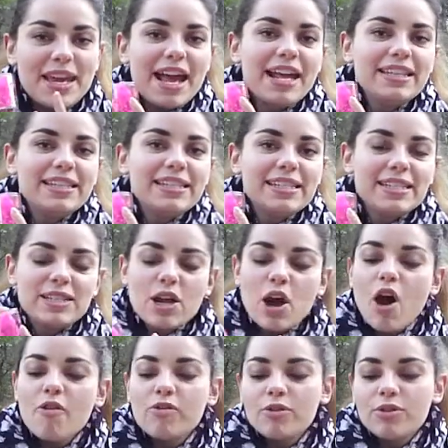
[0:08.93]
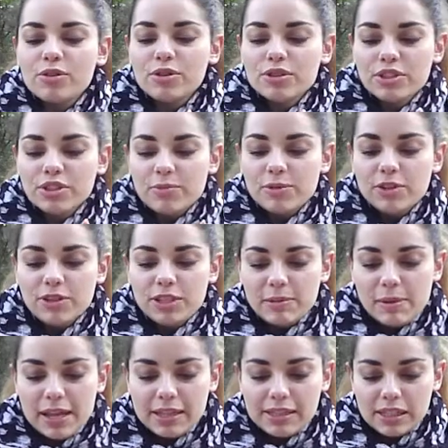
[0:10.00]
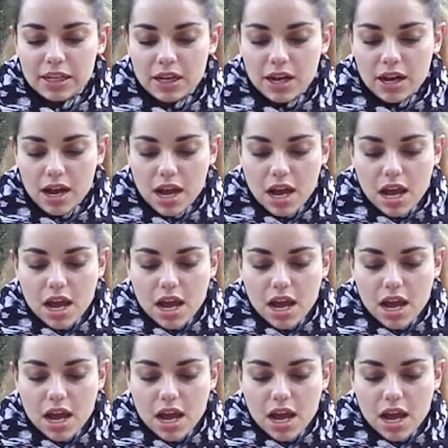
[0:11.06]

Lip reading: and this is of course the Beauty Blender.